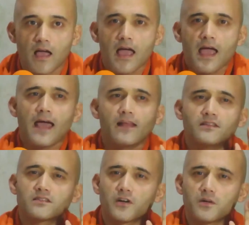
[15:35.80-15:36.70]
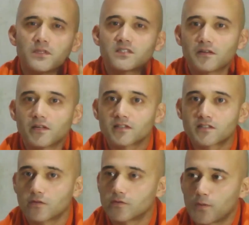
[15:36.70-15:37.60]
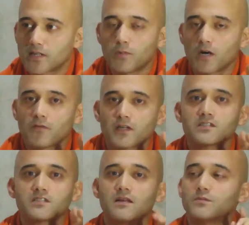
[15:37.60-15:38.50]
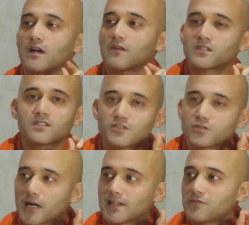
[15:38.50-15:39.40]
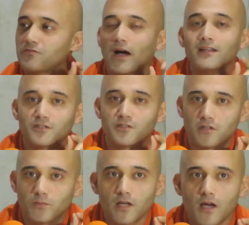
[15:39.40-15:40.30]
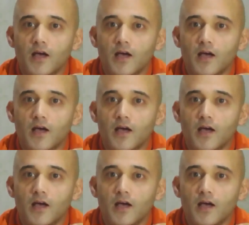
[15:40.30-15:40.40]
And these are very mysterious terms because Bhagavan Krishna himself does not directly define the terms.